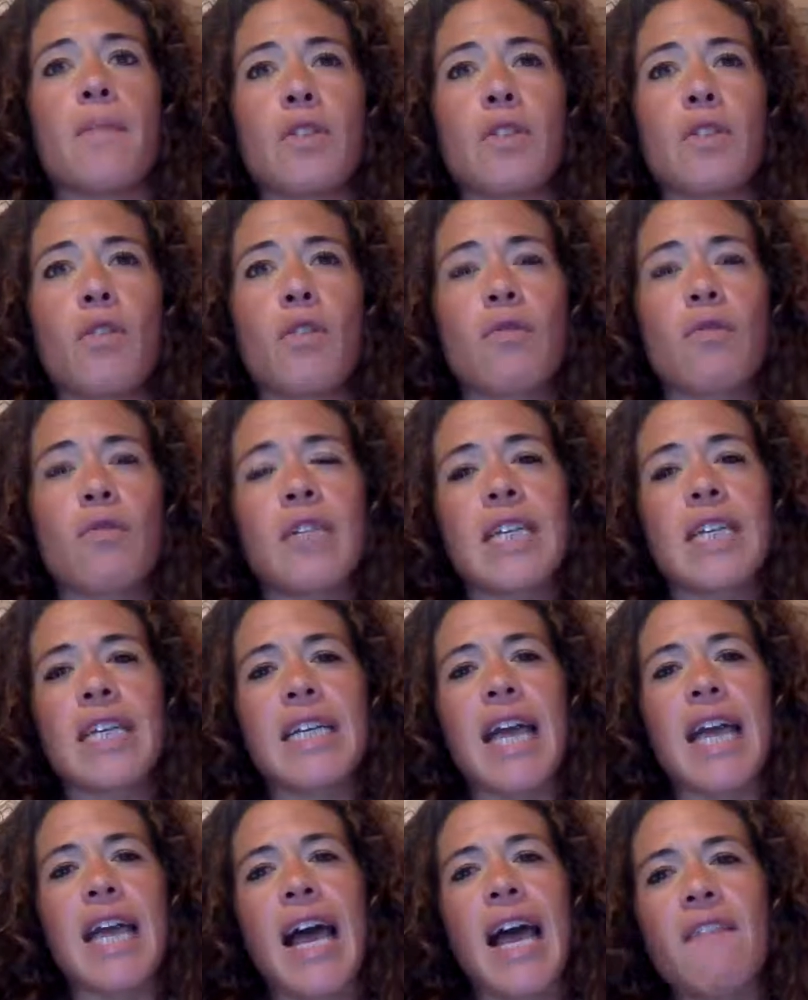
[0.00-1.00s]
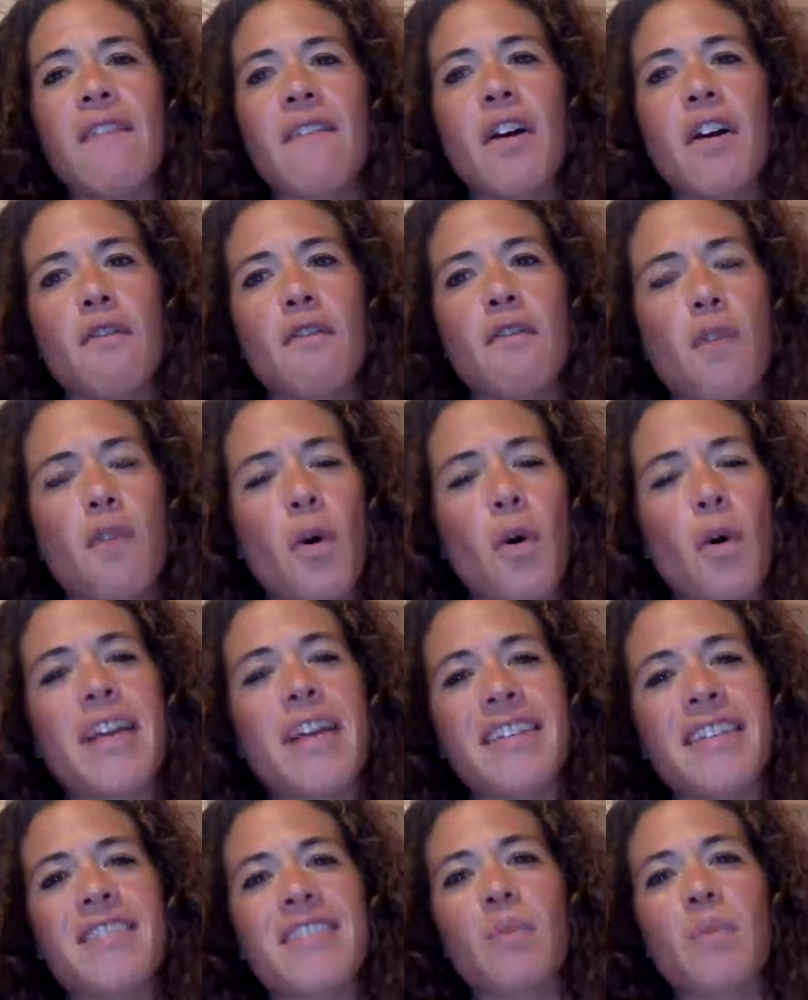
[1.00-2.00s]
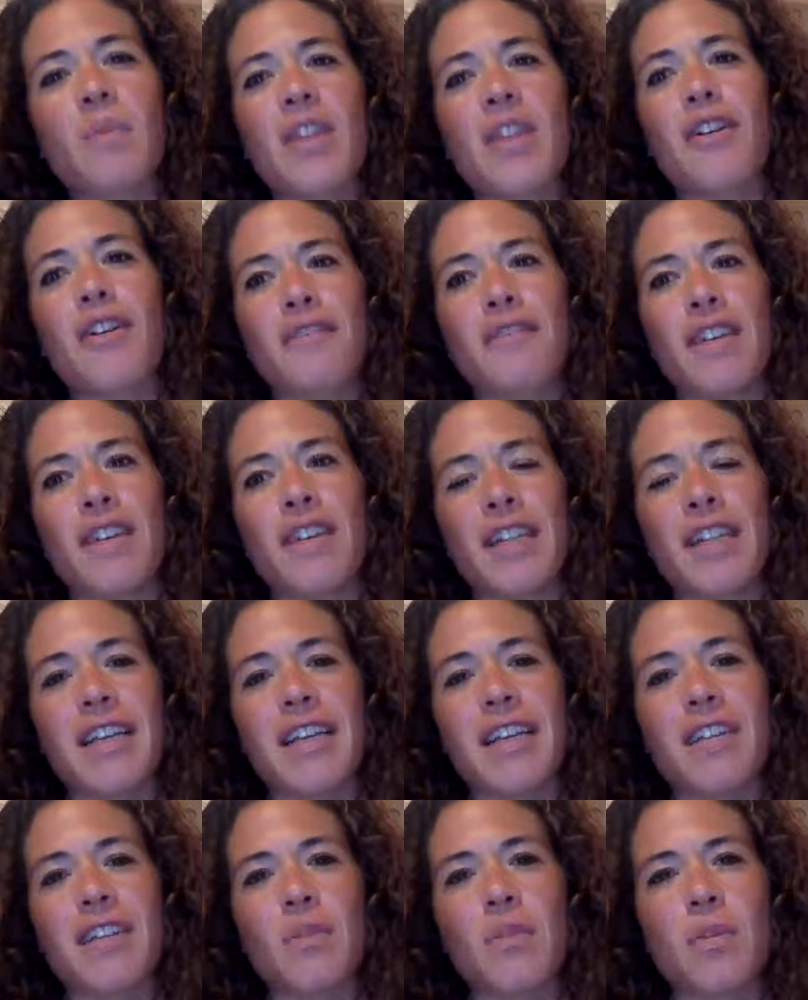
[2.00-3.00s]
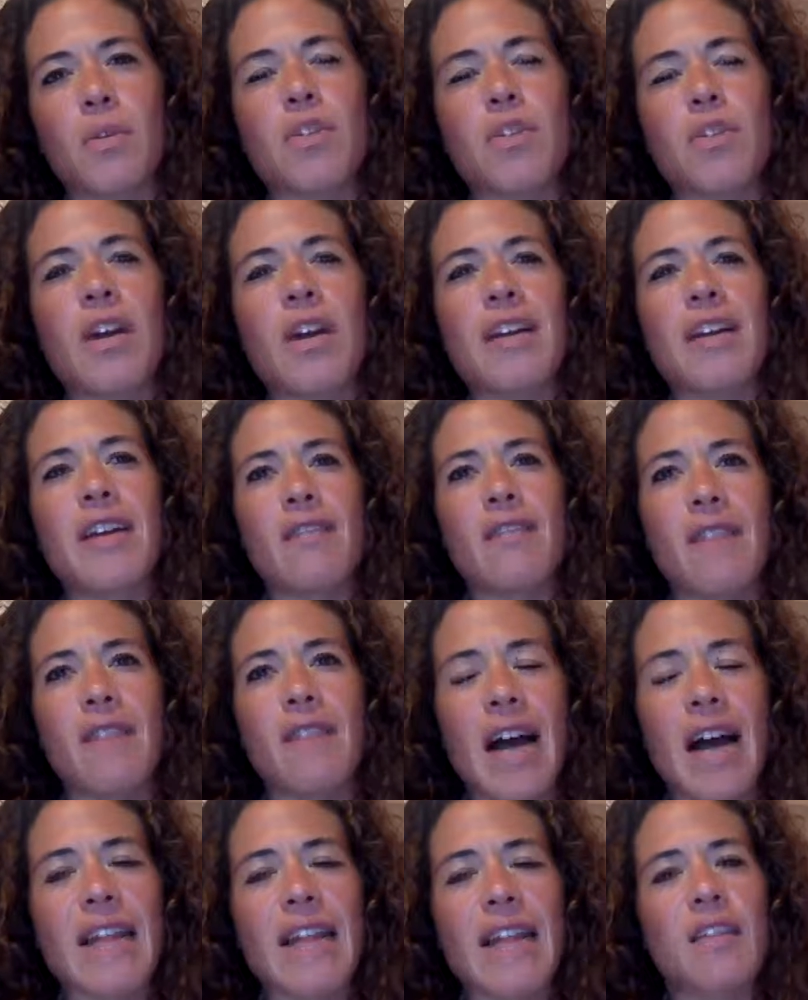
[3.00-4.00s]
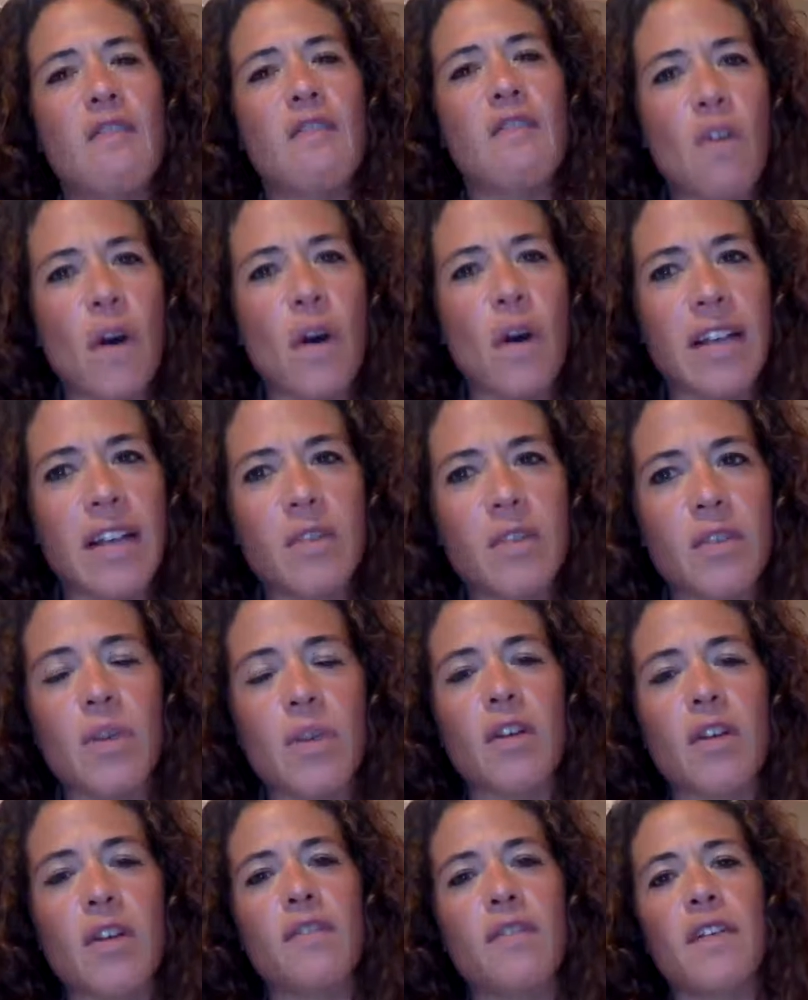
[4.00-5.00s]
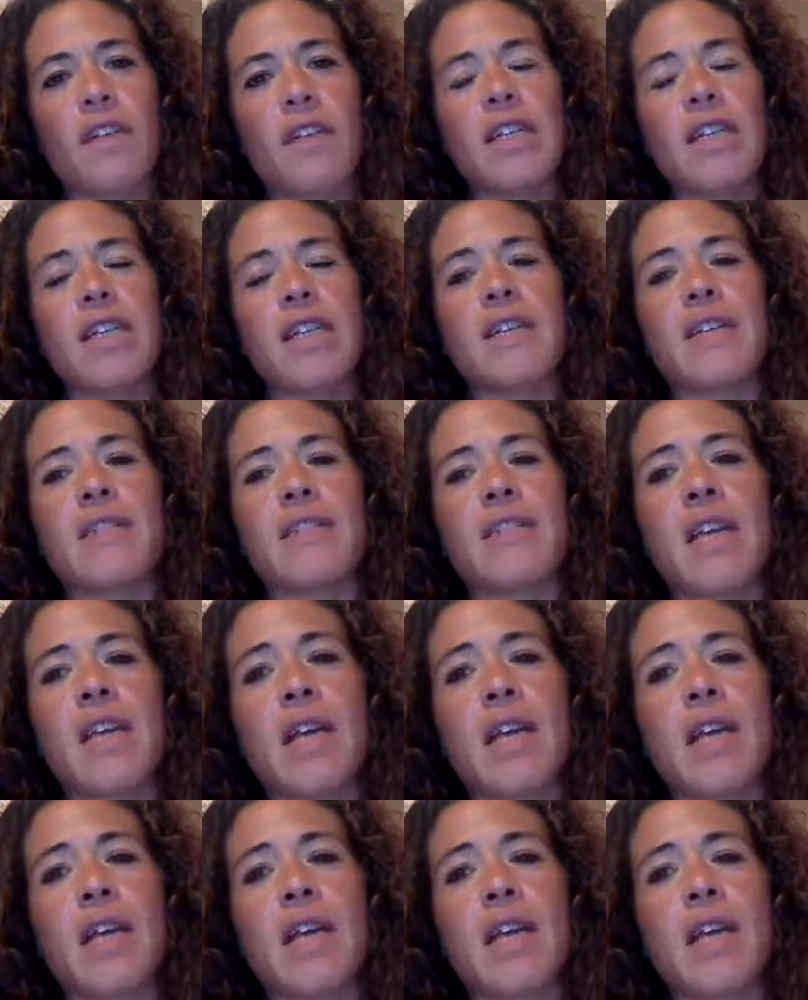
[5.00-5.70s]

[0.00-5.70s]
don't really have our voice with our feelings. We're trying to find the voice with our feelings.